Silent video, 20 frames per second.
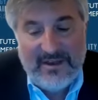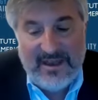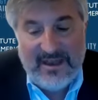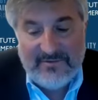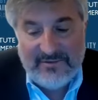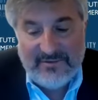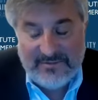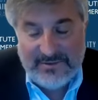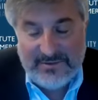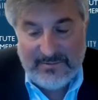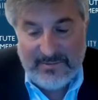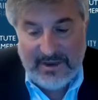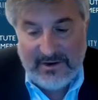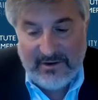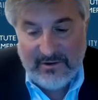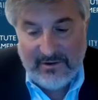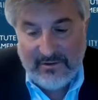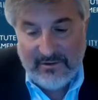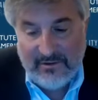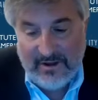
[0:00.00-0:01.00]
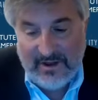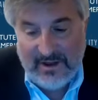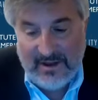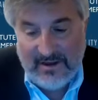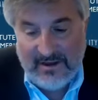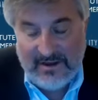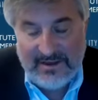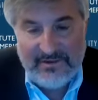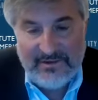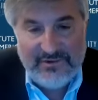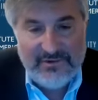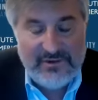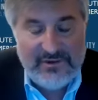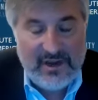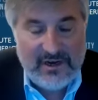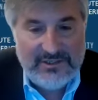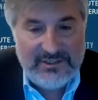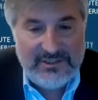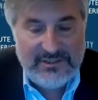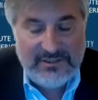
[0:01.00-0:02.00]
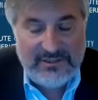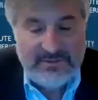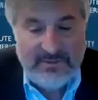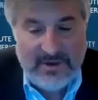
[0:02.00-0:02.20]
have some speaker introductions